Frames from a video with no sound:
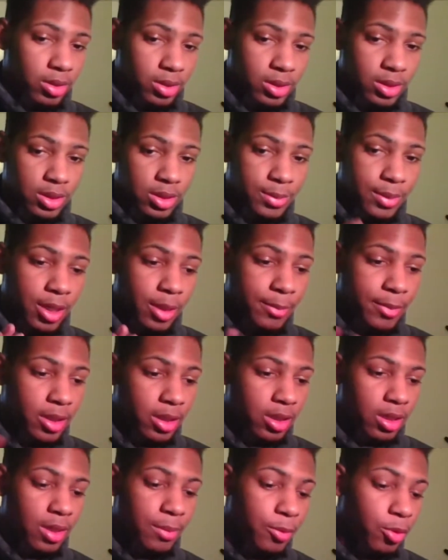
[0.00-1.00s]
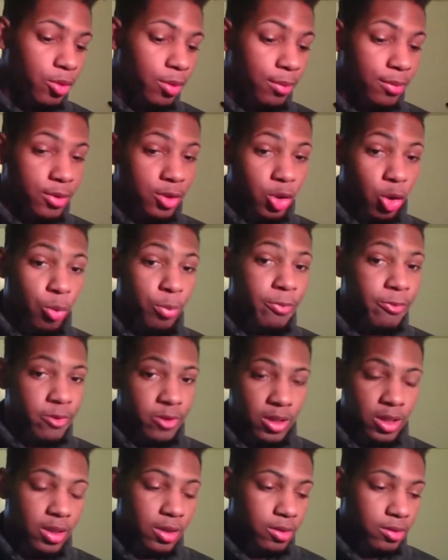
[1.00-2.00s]
He's inspired me to keep doing dope
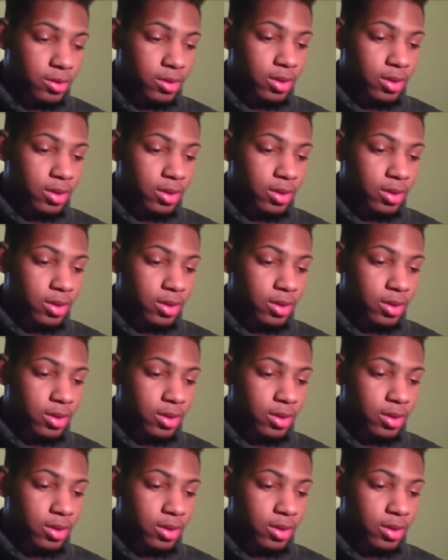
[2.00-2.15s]
videos.